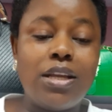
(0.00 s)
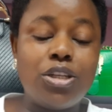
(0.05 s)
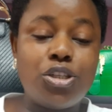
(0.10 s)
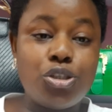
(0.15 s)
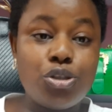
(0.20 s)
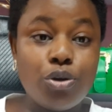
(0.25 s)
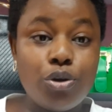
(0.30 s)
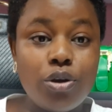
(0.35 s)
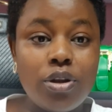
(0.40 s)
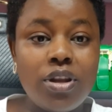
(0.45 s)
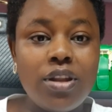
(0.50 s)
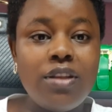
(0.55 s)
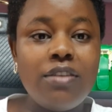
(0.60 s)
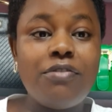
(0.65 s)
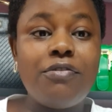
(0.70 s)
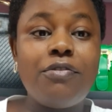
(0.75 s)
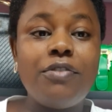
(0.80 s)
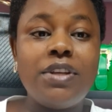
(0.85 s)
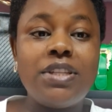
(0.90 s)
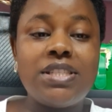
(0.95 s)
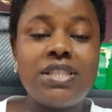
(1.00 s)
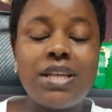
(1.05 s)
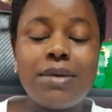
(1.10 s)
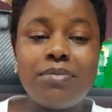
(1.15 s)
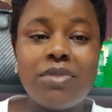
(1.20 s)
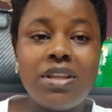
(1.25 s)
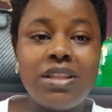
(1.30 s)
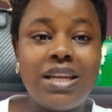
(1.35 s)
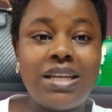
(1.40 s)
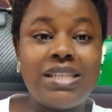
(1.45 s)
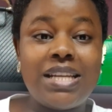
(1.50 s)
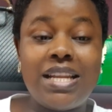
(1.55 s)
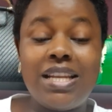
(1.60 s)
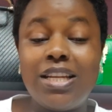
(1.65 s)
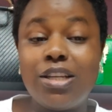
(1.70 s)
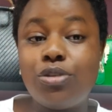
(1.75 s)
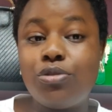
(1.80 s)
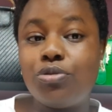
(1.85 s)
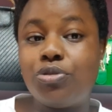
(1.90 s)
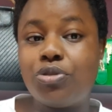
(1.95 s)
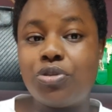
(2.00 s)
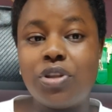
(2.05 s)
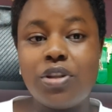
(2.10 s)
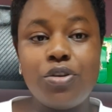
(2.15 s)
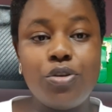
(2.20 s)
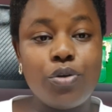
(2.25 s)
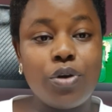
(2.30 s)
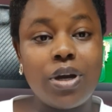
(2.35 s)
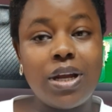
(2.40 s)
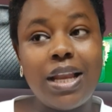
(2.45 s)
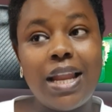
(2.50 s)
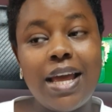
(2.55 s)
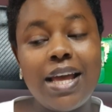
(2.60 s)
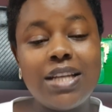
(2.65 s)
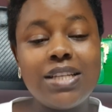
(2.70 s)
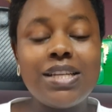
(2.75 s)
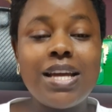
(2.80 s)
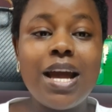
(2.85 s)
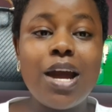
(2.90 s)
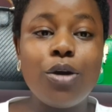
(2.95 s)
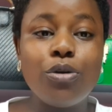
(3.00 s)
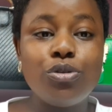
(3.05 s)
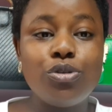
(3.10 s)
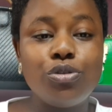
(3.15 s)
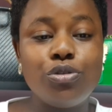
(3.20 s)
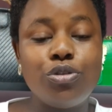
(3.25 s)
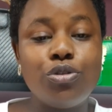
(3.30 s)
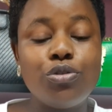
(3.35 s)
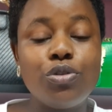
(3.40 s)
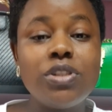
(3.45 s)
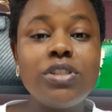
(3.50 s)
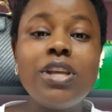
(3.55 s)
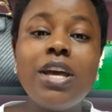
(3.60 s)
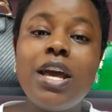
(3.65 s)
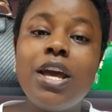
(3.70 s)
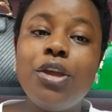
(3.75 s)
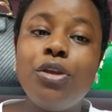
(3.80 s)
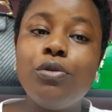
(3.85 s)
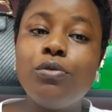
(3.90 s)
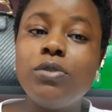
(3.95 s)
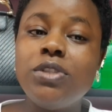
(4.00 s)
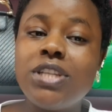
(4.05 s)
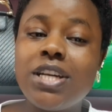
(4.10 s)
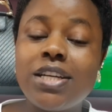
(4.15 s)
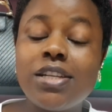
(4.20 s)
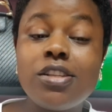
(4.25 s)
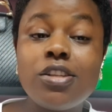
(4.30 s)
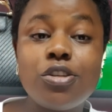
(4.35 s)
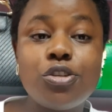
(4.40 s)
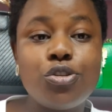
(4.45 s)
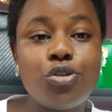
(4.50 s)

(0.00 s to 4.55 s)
shown, if it's something that I need to show your client how to use, you just